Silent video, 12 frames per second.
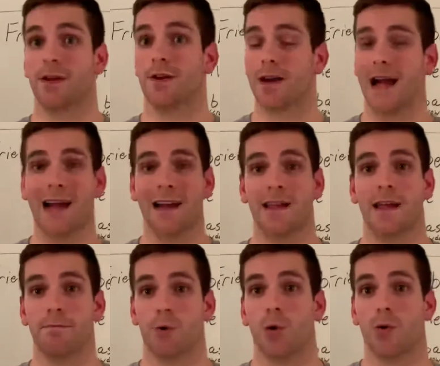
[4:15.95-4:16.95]
You're not going to
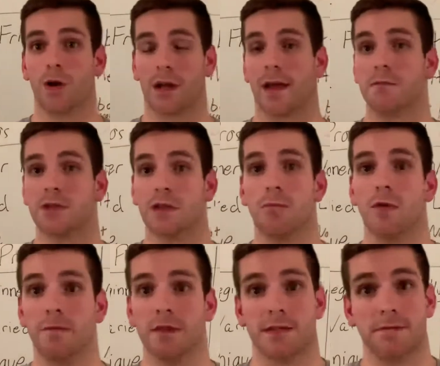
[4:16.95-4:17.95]
get bored when it comes to the
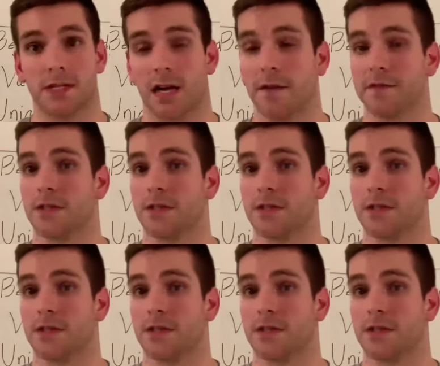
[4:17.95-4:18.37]
movements themselves.